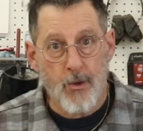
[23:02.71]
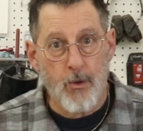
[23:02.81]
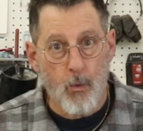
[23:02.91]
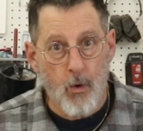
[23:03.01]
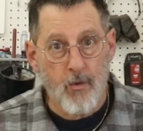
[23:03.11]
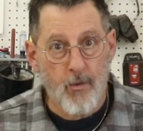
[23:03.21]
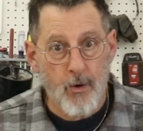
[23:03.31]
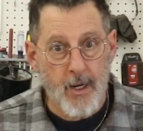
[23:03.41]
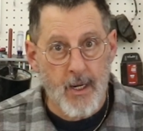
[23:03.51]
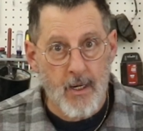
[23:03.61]
with the
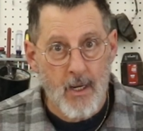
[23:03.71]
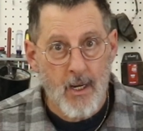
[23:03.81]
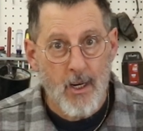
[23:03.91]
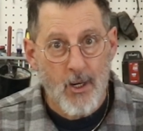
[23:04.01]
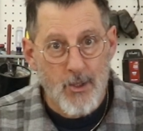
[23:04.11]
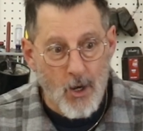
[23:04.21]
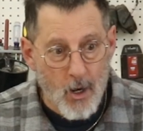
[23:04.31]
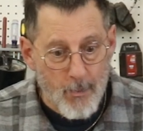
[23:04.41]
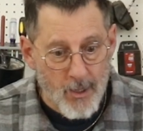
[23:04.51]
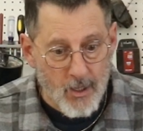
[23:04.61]
Wolverine
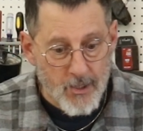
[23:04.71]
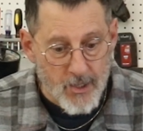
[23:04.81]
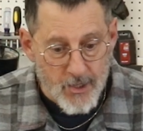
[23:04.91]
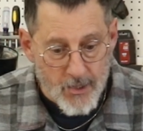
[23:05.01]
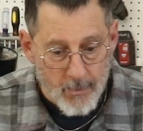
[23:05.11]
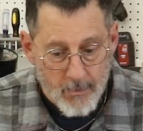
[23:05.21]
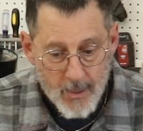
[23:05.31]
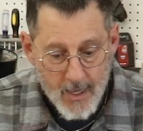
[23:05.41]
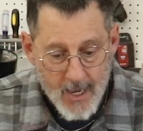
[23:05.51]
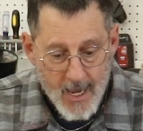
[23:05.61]
sharpening
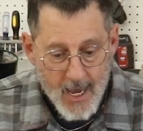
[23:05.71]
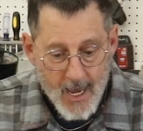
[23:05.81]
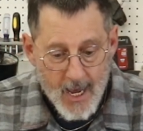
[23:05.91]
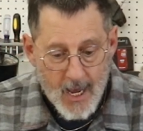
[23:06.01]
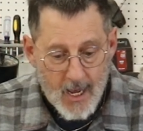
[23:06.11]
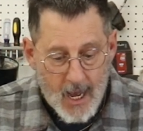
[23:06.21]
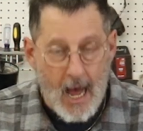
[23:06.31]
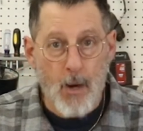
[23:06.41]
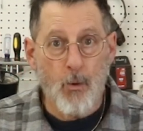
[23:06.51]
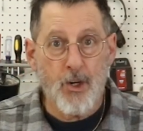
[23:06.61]
system, uh,
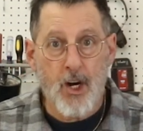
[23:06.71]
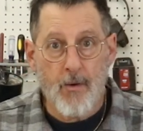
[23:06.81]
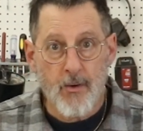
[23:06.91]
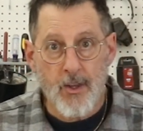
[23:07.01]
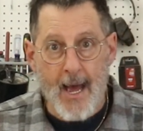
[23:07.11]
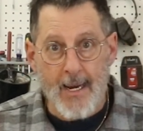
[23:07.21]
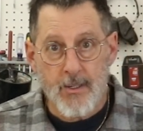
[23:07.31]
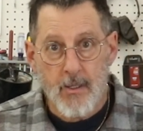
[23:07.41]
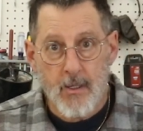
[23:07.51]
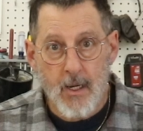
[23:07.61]
I will cover that.